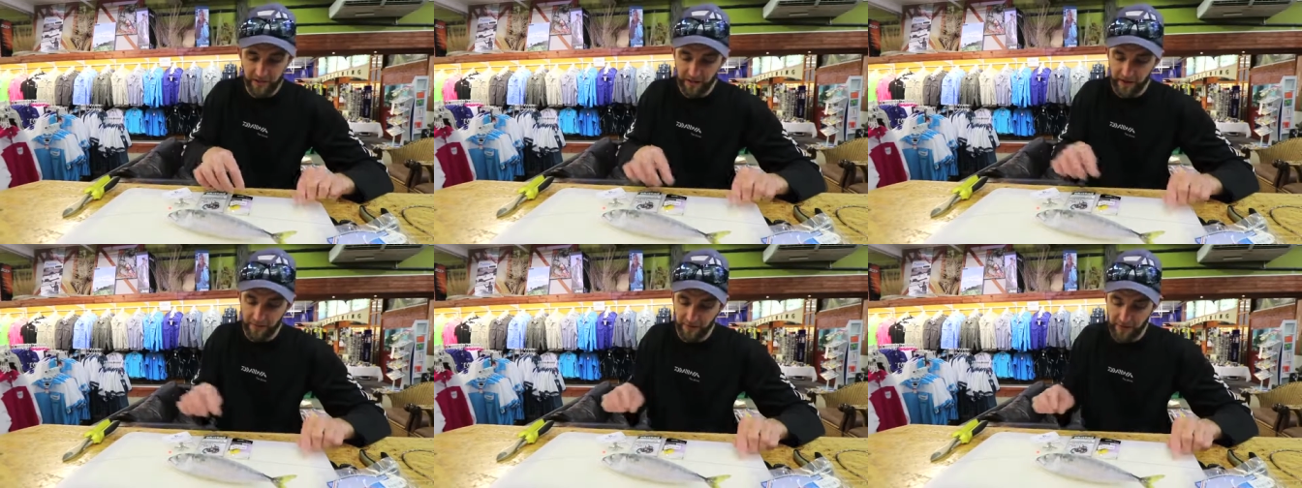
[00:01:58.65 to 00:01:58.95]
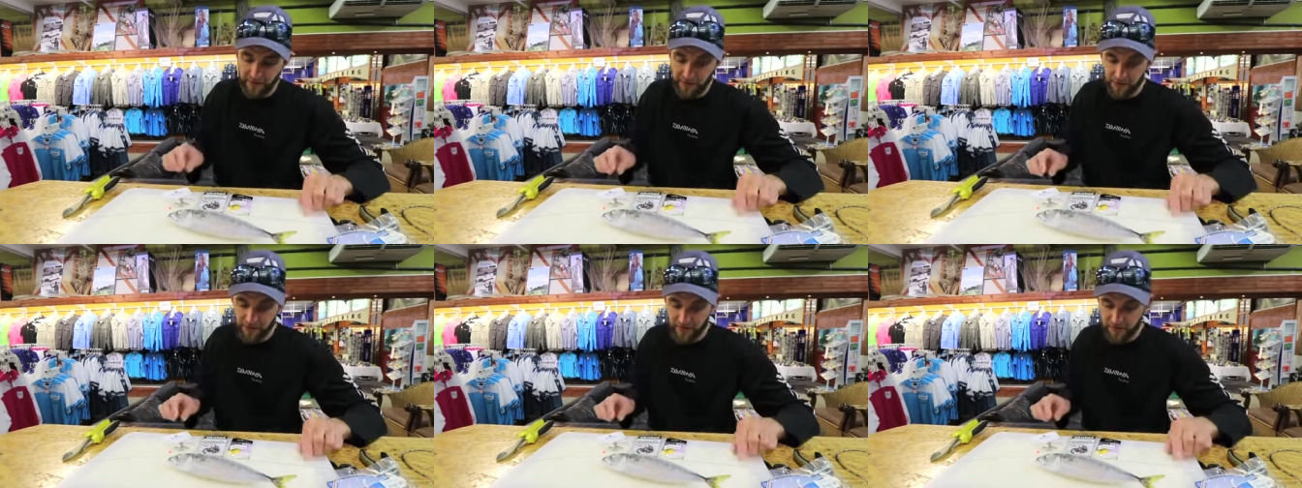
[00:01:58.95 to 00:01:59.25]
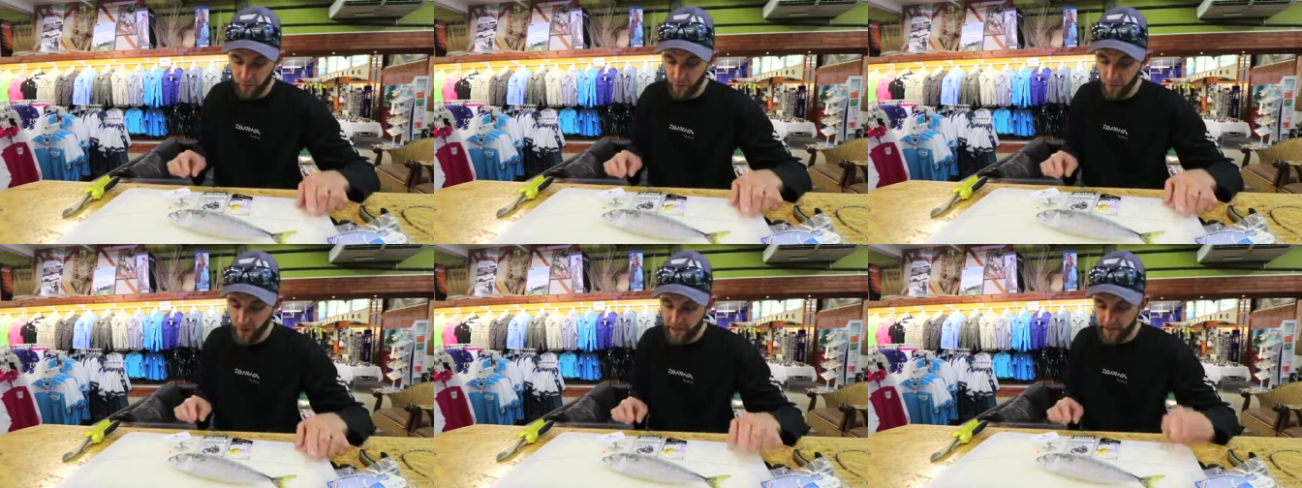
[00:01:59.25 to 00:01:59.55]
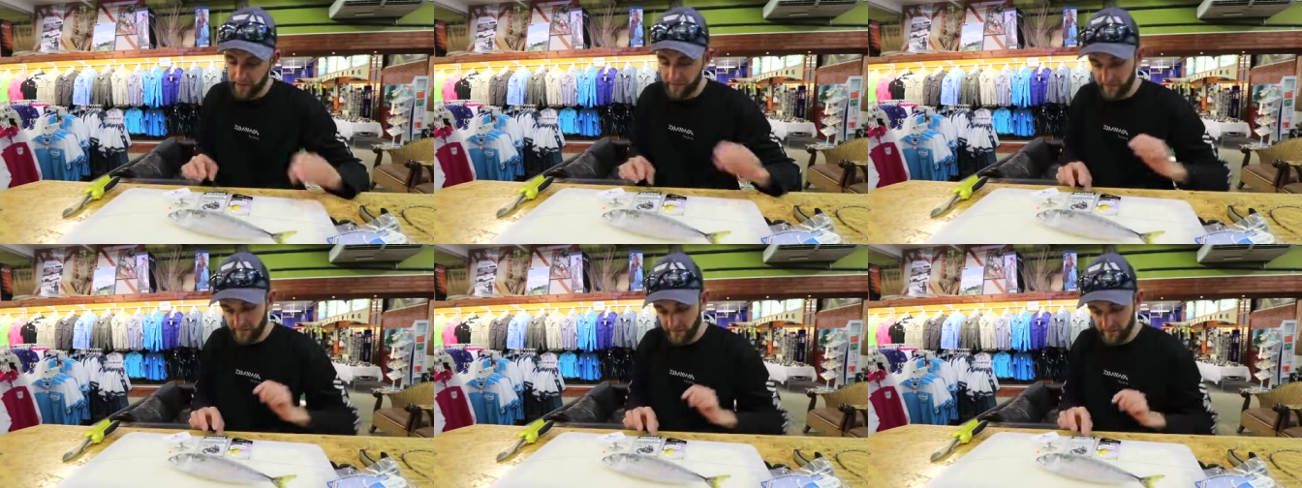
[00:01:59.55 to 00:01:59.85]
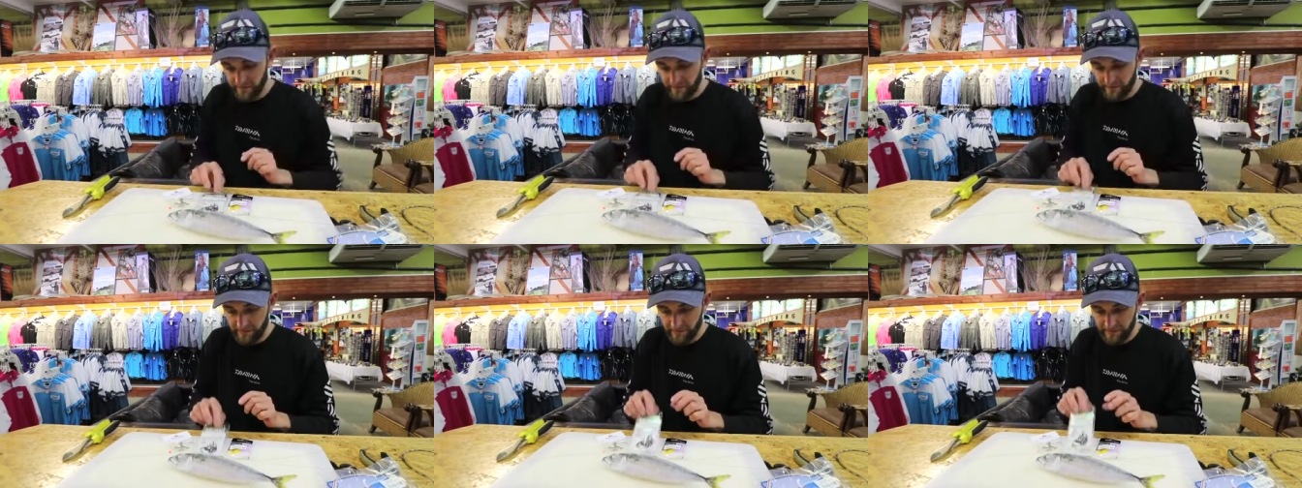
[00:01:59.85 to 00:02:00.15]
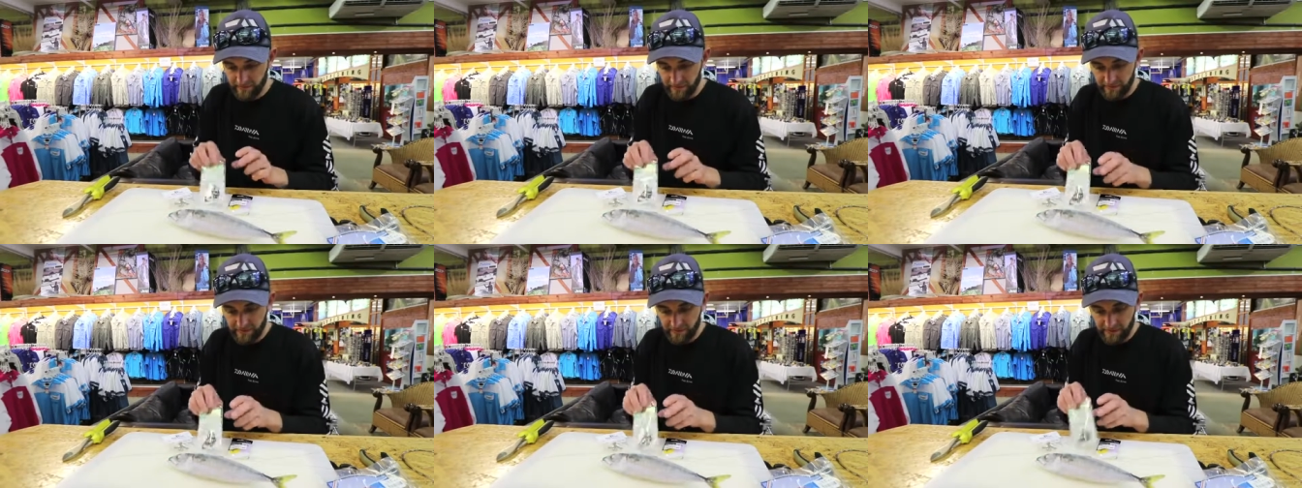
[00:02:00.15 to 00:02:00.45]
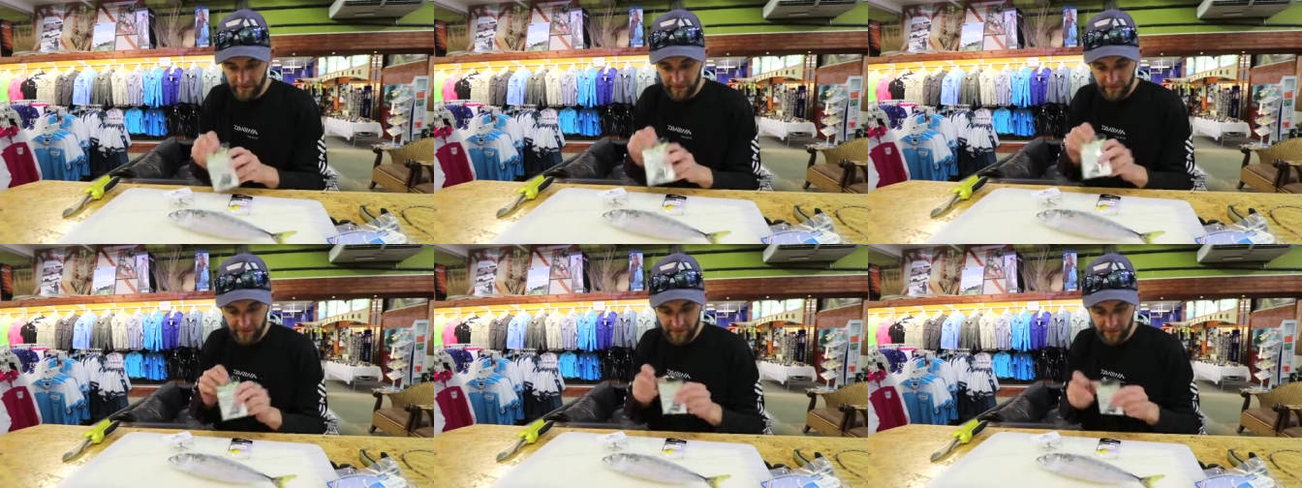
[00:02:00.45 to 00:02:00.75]
I'm going to use one,
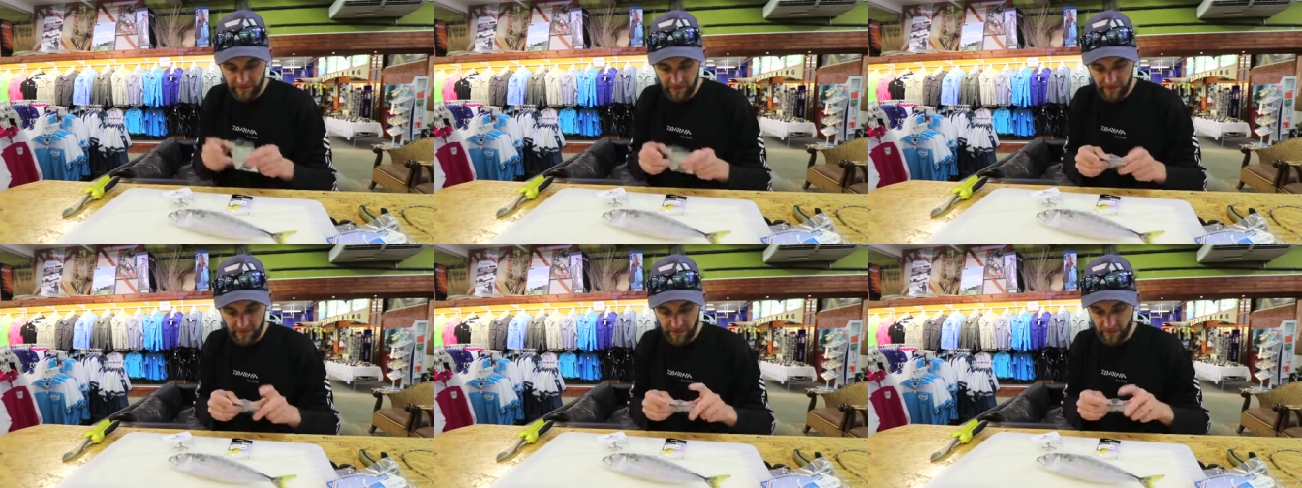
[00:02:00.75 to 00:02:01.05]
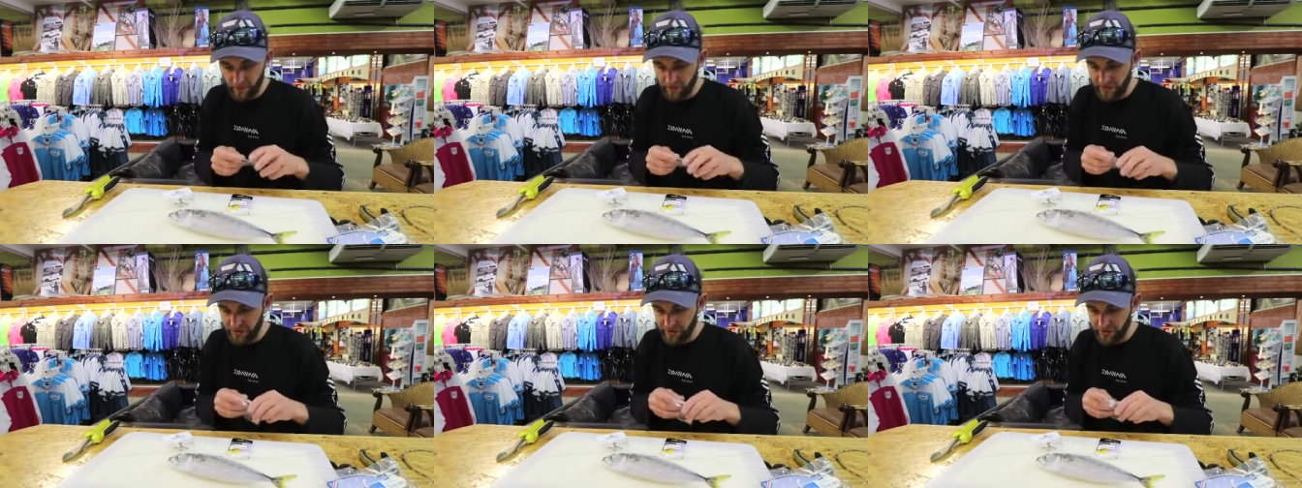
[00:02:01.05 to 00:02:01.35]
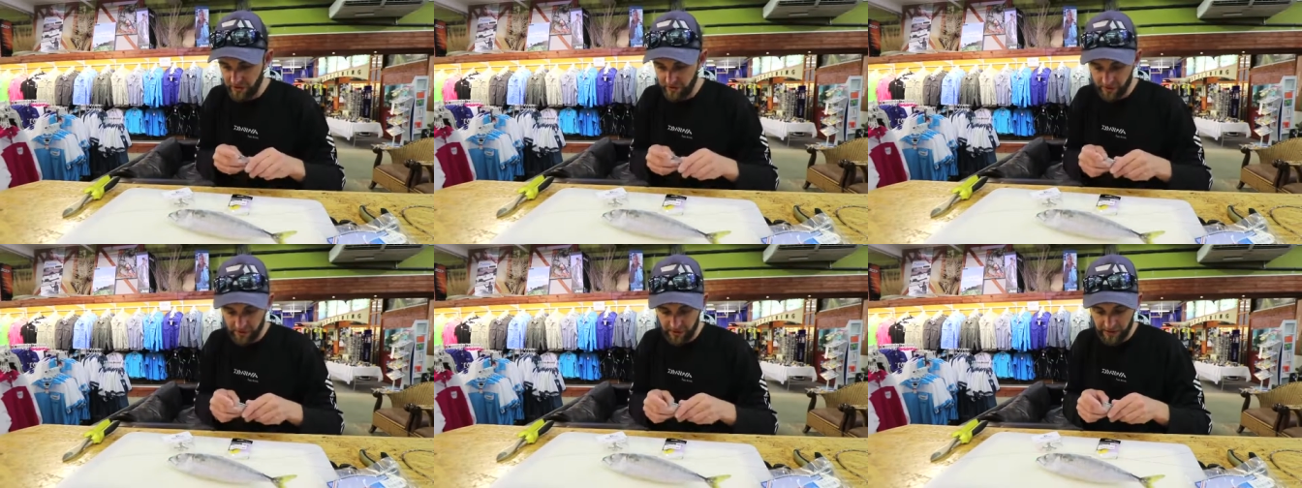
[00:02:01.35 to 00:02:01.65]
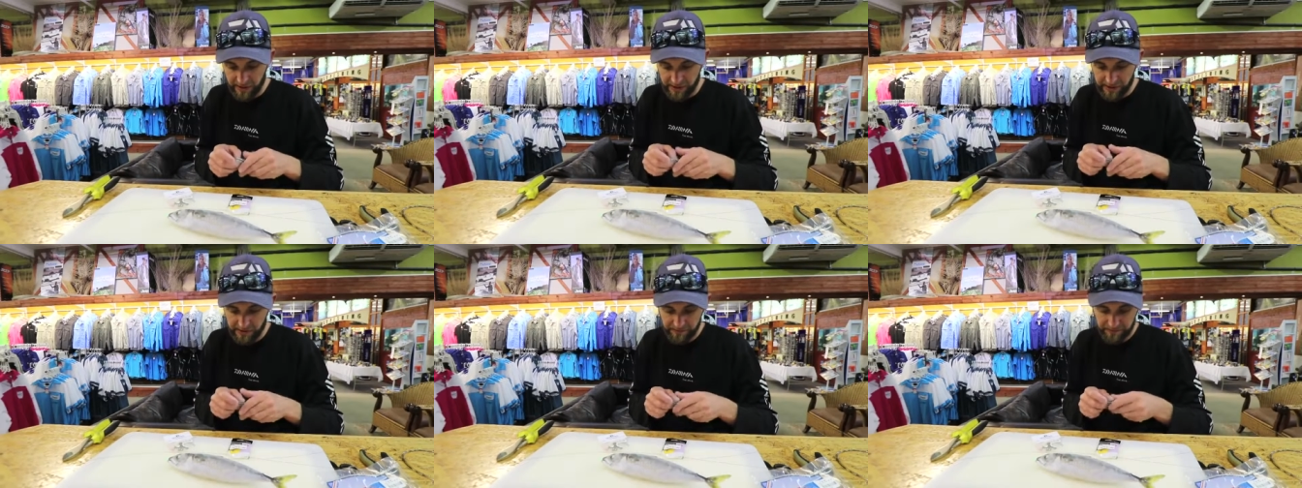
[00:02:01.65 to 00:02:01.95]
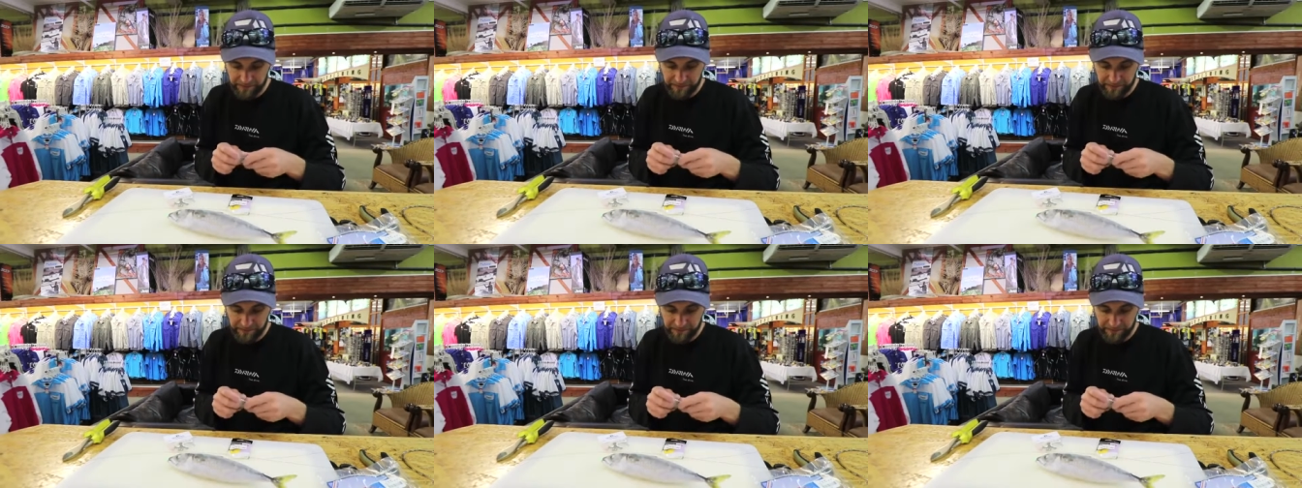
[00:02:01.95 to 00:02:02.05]
one treble in it.